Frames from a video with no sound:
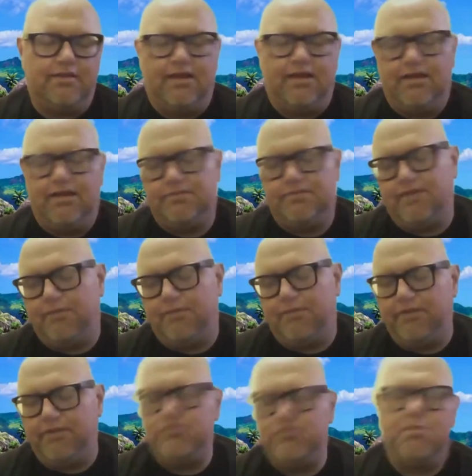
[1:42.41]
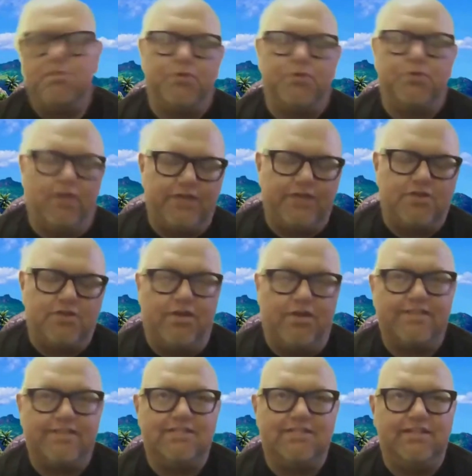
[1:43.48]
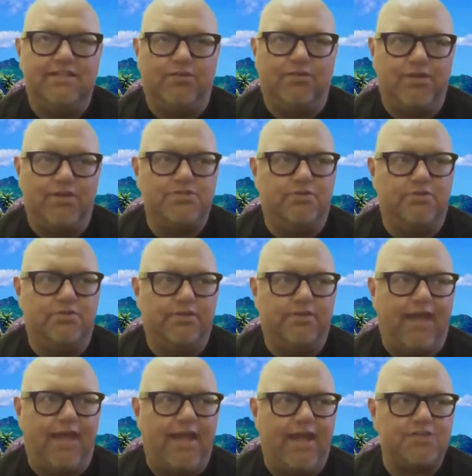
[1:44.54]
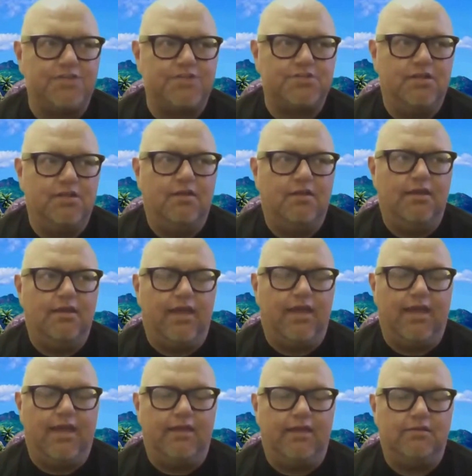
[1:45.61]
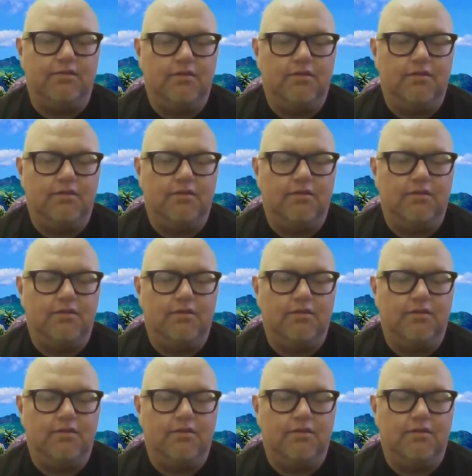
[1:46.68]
I believe Jupiter Electronics did the original dash. And